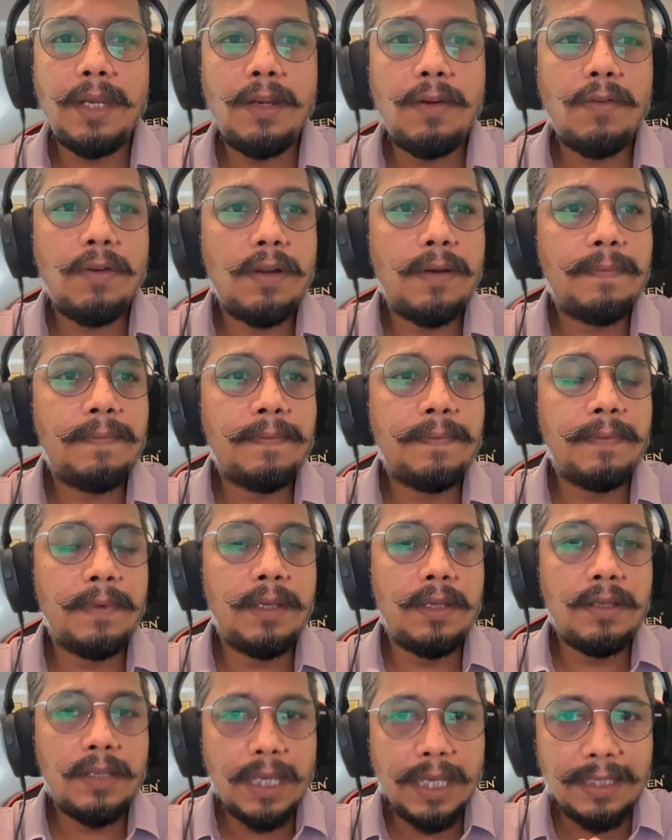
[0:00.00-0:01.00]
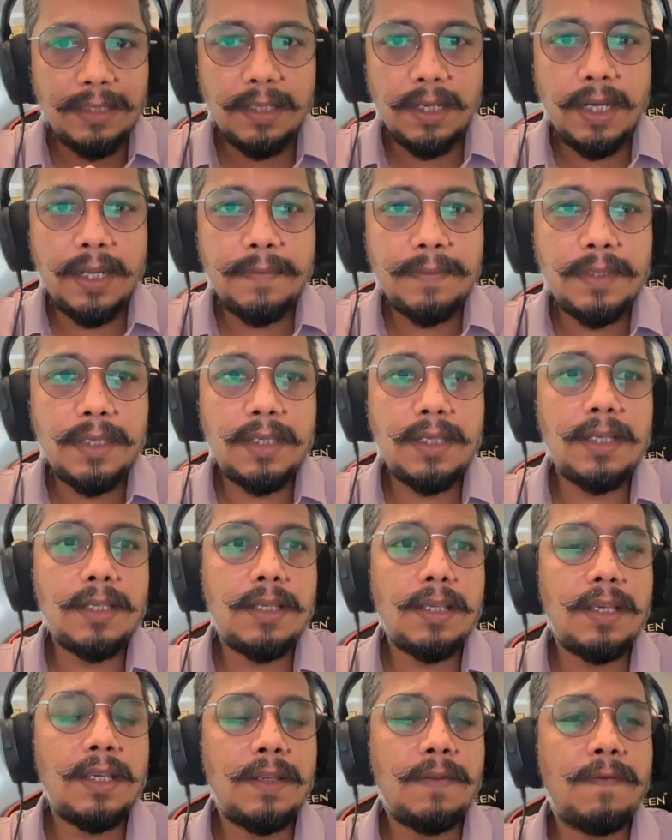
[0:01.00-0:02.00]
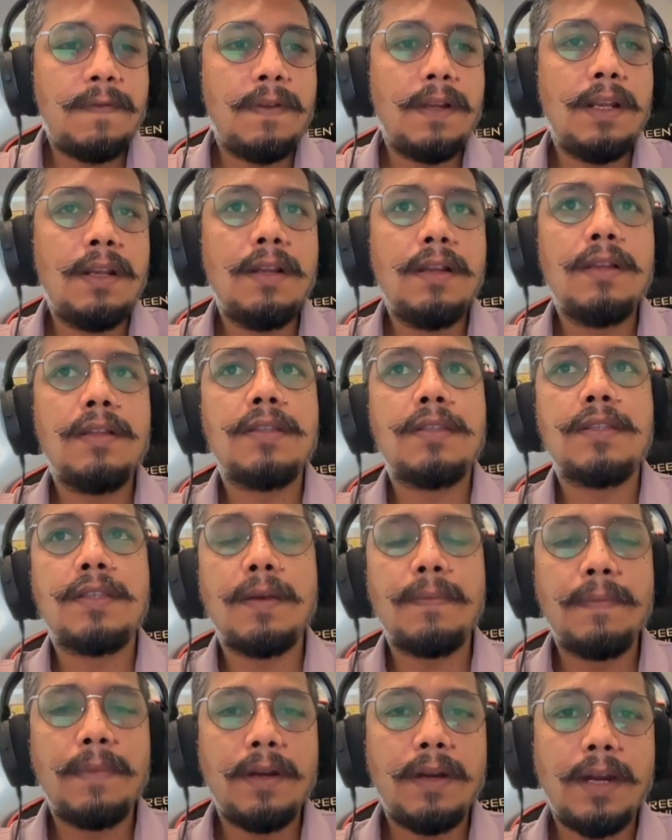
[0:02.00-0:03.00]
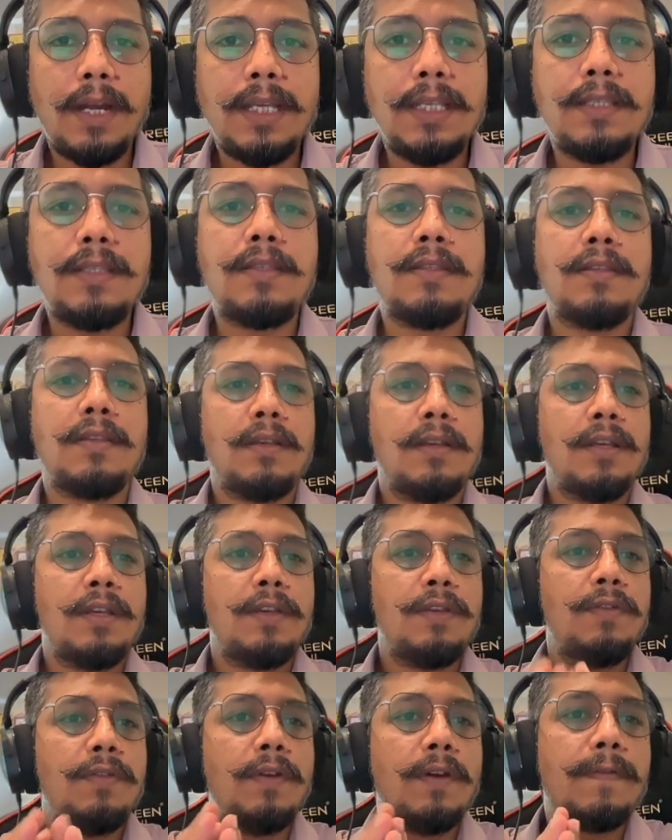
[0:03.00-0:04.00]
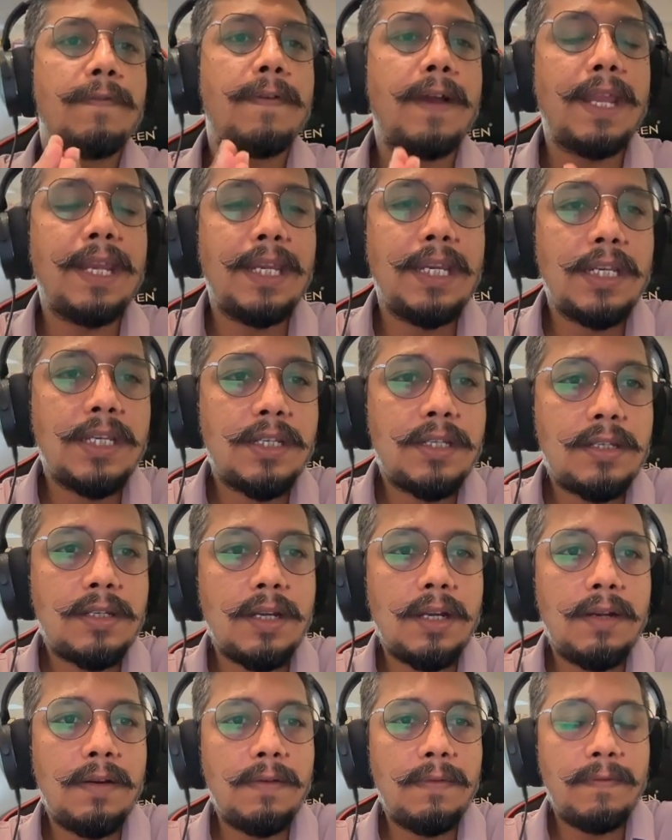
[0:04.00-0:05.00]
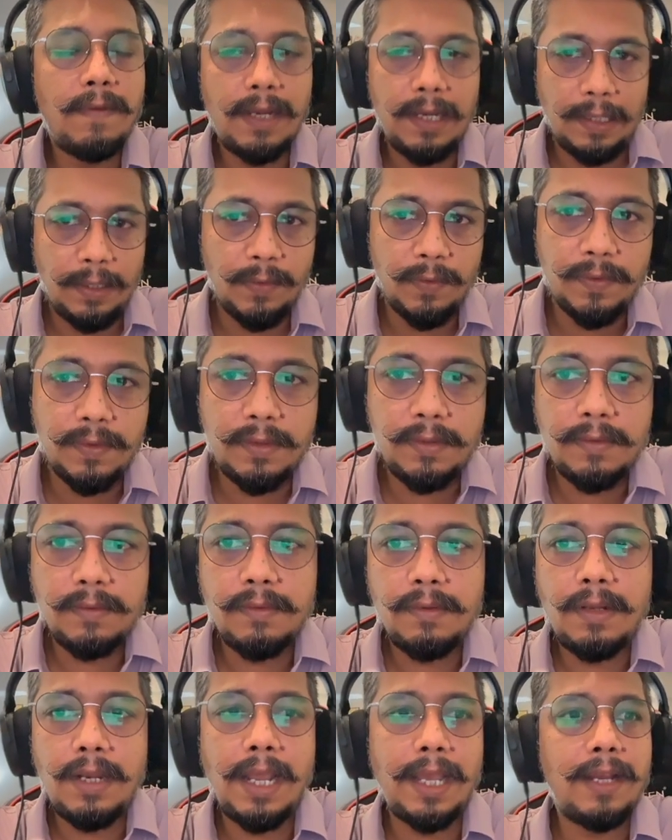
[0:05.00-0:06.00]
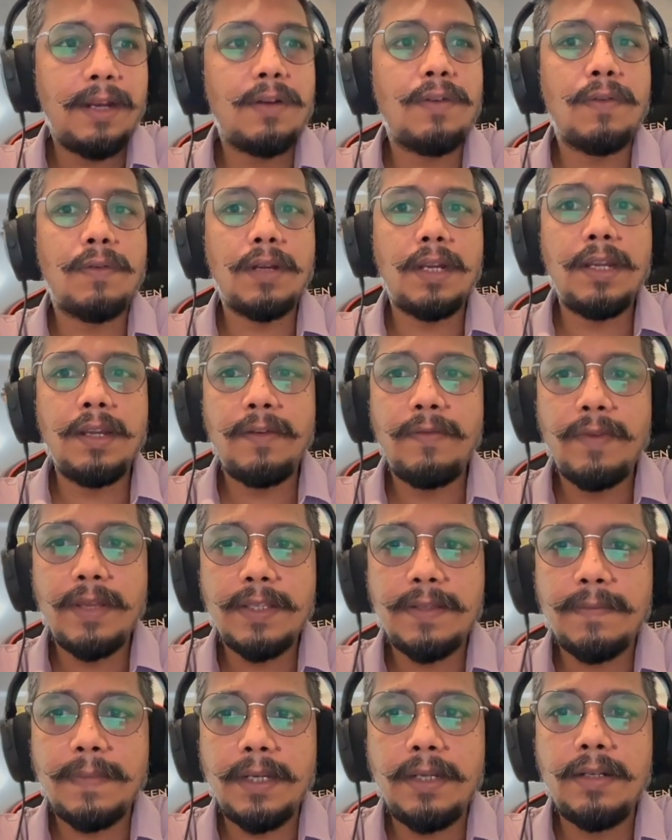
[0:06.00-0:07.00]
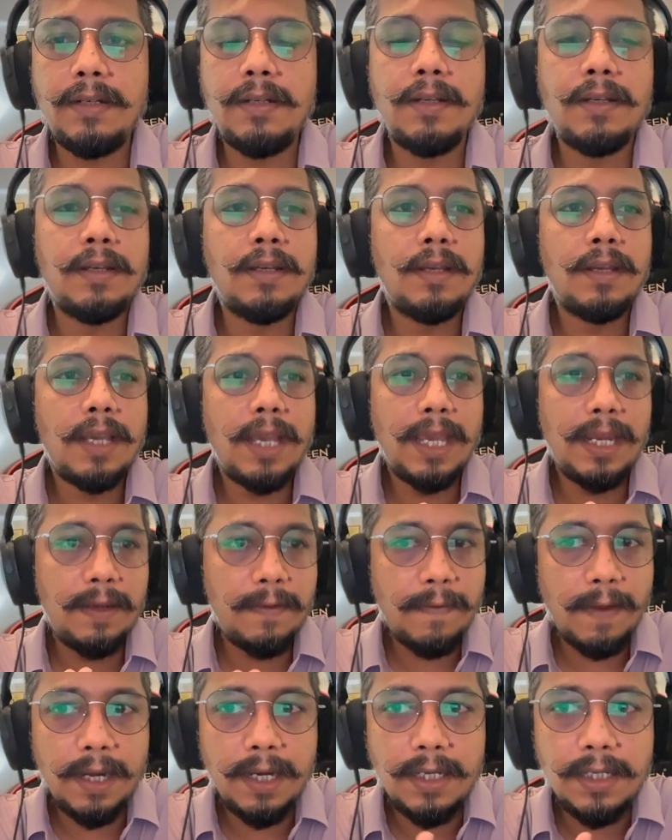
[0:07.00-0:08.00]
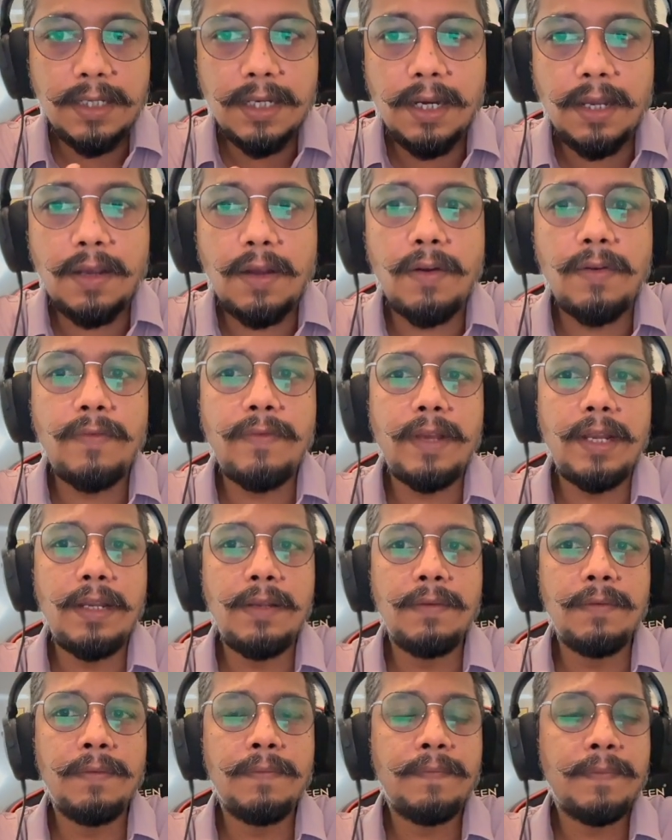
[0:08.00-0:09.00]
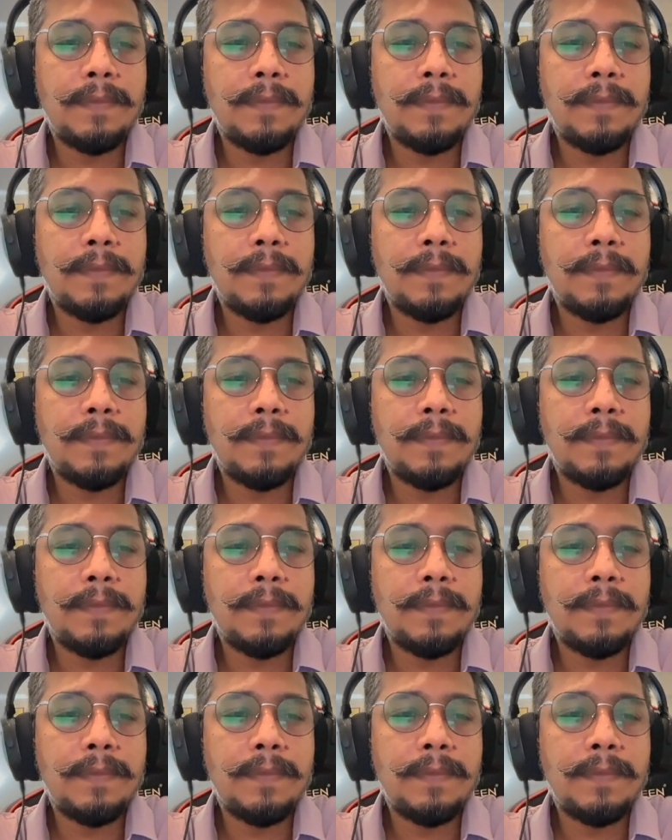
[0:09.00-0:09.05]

rollup, as the name suggests, it will summarize your financial values like a total investment, any financial account value,